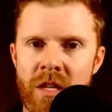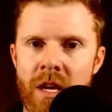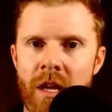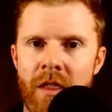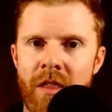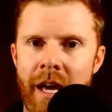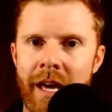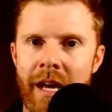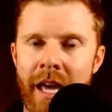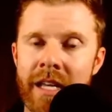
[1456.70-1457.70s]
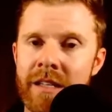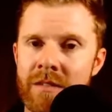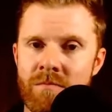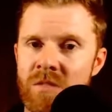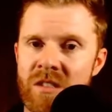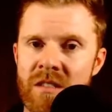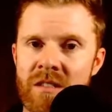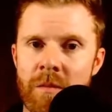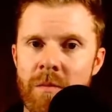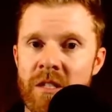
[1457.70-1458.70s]
that any
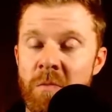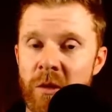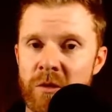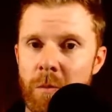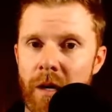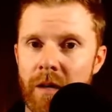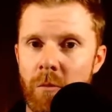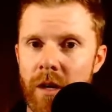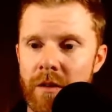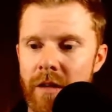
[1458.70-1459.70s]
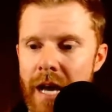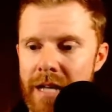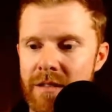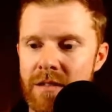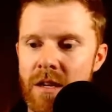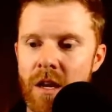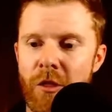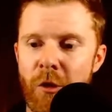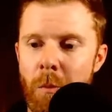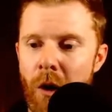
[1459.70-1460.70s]
system is built upon, whether that's
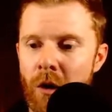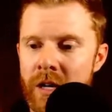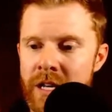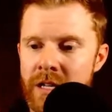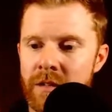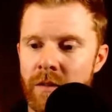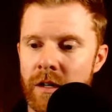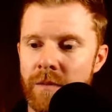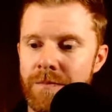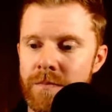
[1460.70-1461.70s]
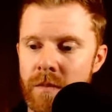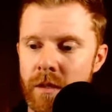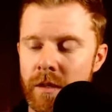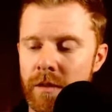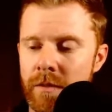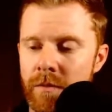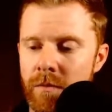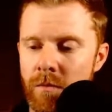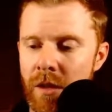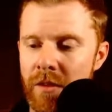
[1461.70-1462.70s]
third-party,
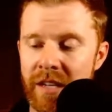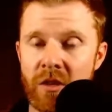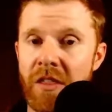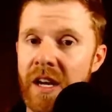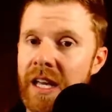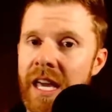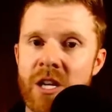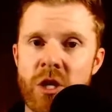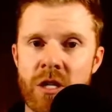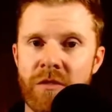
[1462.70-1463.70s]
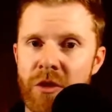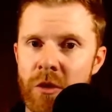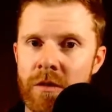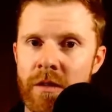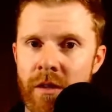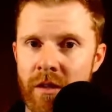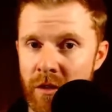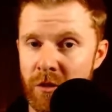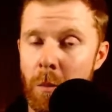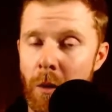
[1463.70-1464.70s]
whether that's authentication of the
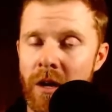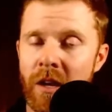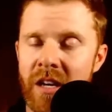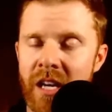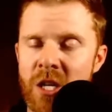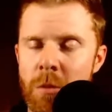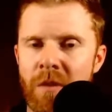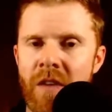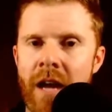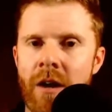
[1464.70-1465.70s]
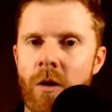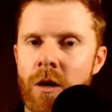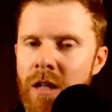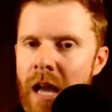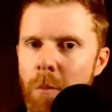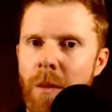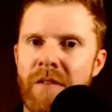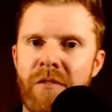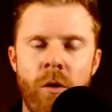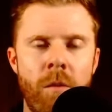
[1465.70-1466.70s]
third-party authentication provider or cloud
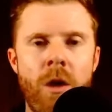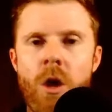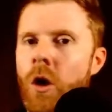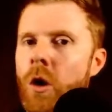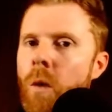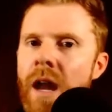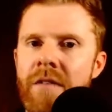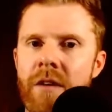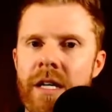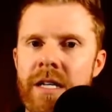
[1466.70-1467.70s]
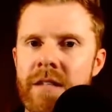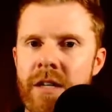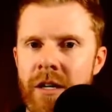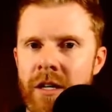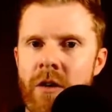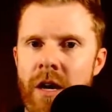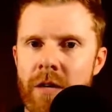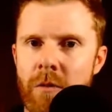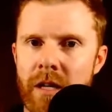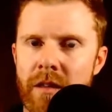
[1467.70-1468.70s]
platform or whatever it is that you're integrating with.